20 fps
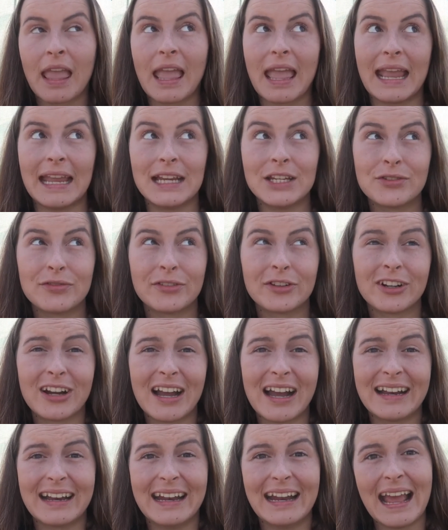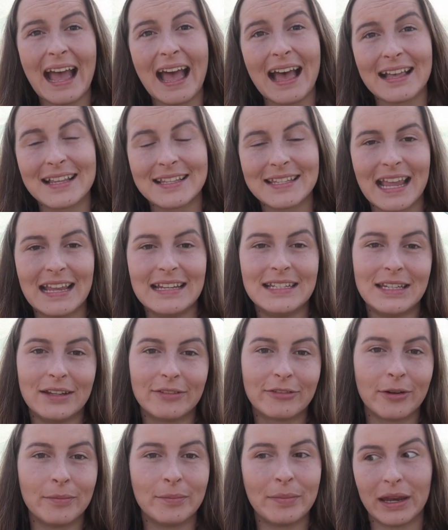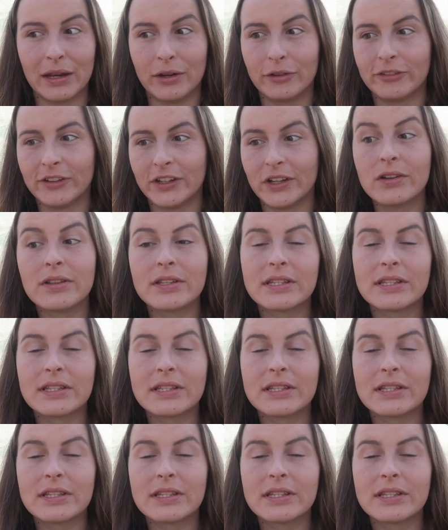Each variety has a different benefit.